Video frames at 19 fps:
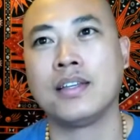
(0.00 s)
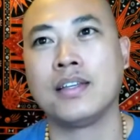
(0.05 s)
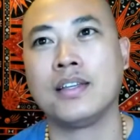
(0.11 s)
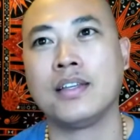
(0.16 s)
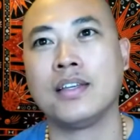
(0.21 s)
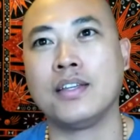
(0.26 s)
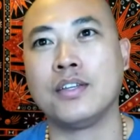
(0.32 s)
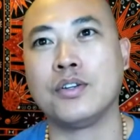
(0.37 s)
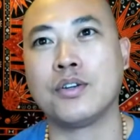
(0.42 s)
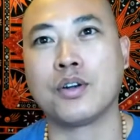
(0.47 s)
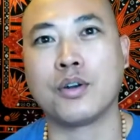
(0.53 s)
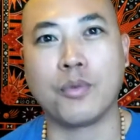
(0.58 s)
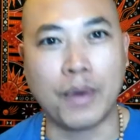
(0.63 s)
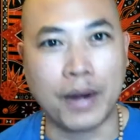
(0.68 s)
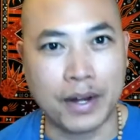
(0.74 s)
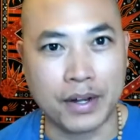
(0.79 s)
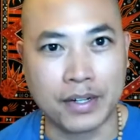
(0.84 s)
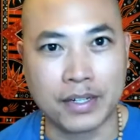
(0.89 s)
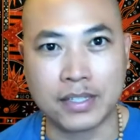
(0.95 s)
in your
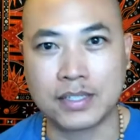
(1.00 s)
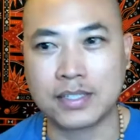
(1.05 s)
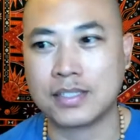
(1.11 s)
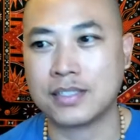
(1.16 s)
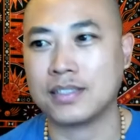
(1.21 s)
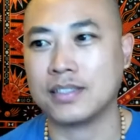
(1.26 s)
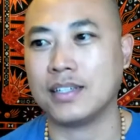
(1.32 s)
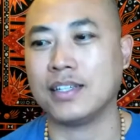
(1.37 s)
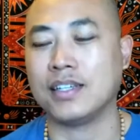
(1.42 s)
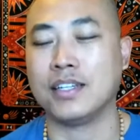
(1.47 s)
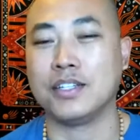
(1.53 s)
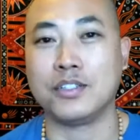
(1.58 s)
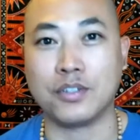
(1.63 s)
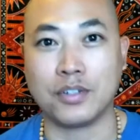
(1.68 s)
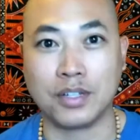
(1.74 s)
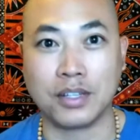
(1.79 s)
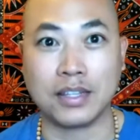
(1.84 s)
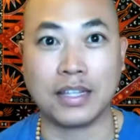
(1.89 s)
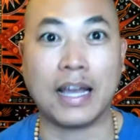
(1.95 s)
awareness and in
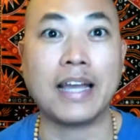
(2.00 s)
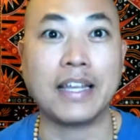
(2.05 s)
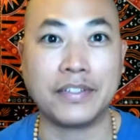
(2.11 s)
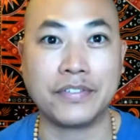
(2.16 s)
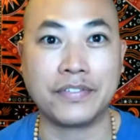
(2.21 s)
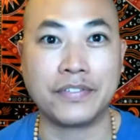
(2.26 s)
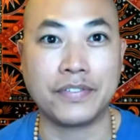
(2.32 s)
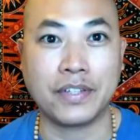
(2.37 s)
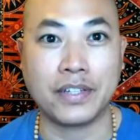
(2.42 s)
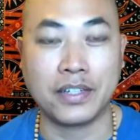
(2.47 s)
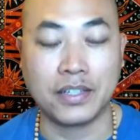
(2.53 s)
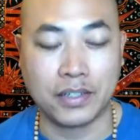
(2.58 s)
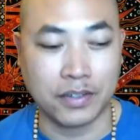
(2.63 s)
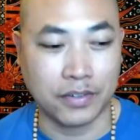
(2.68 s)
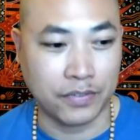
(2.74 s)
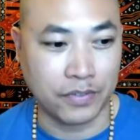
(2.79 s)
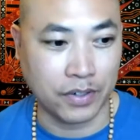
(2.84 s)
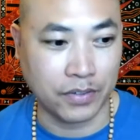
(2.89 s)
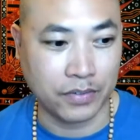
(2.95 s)
your life and
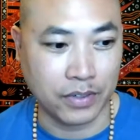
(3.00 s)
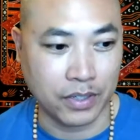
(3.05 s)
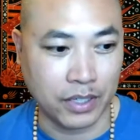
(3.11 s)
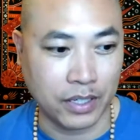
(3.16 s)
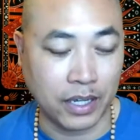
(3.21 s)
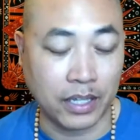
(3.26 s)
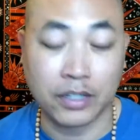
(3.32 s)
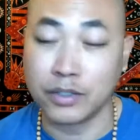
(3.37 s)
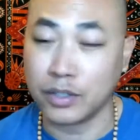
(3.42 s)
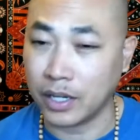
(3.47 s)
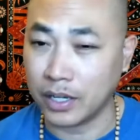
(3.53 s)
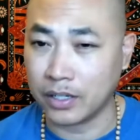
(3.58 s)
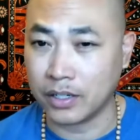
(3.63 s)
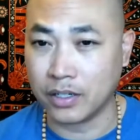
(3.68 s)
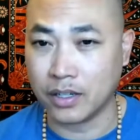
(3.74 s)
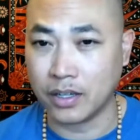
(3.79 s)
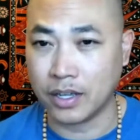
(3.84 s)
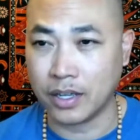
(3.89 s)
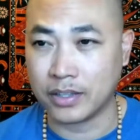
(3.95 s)

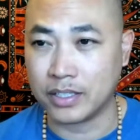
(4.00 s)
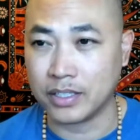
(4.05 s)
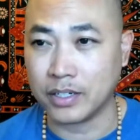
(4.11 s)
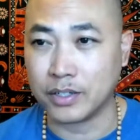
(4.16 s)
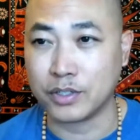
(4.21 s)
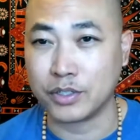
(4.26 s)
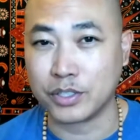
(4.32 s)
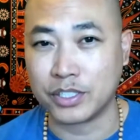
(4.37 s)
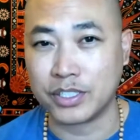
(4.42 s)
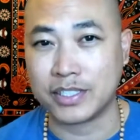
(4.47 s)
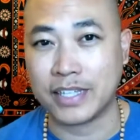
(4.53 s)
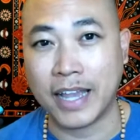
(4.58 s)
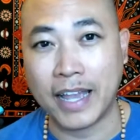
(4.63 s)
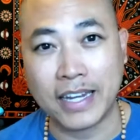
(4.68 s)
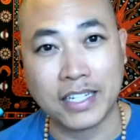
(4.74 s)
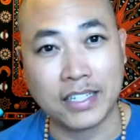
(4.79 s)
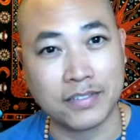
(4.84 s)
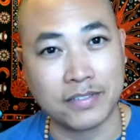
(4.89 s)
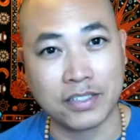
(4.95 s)
and the
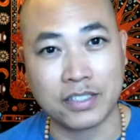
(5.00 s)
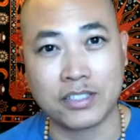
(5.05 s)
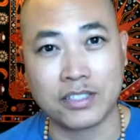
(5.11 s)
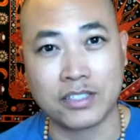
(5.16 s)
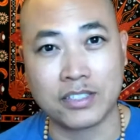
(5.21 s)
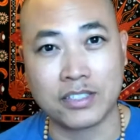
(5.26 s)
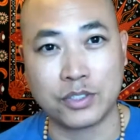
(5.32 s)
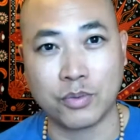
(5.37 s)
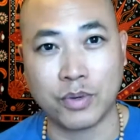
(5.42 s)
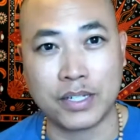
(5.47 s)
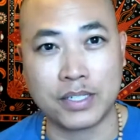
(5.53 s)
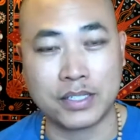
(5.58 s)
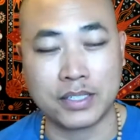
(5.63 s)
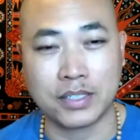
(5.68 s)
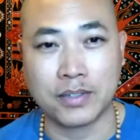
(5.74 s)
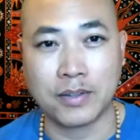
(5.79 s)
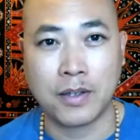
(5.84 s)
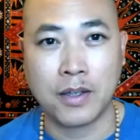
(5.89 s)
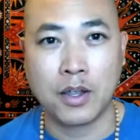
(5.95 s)
understanding of the
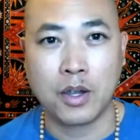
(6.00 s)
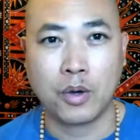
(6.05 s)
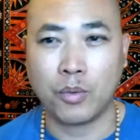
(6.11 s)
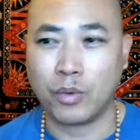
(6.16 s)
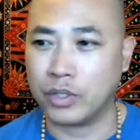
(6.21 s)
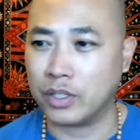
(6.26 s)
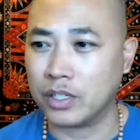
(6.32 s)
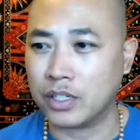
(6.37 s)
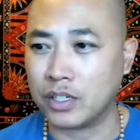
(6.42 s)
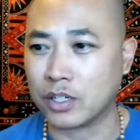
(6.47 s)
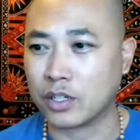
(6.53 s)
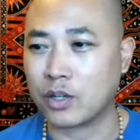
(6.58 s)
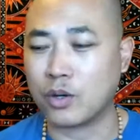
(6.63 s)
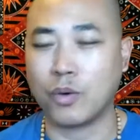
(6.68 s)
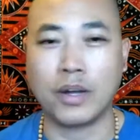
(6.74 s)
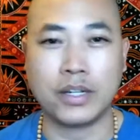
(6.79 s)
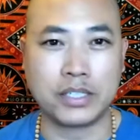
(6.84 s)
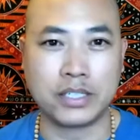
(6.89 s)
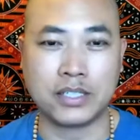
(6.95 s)
situation where you're going to
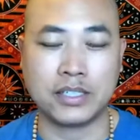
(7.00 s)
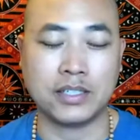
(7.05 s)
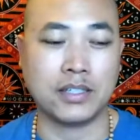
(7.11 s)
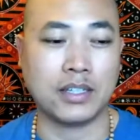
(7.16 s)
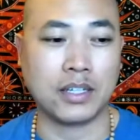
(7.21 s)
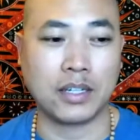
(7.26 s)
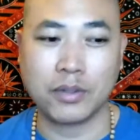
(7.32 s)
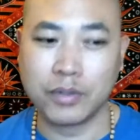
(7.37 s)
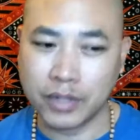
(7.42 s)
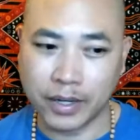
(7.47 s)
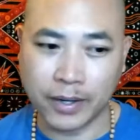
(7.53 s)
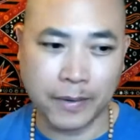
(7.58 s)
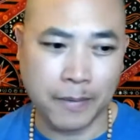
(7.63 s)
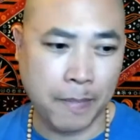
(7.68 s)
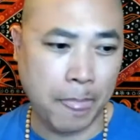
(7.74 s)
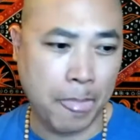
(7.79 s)
question, like, okay,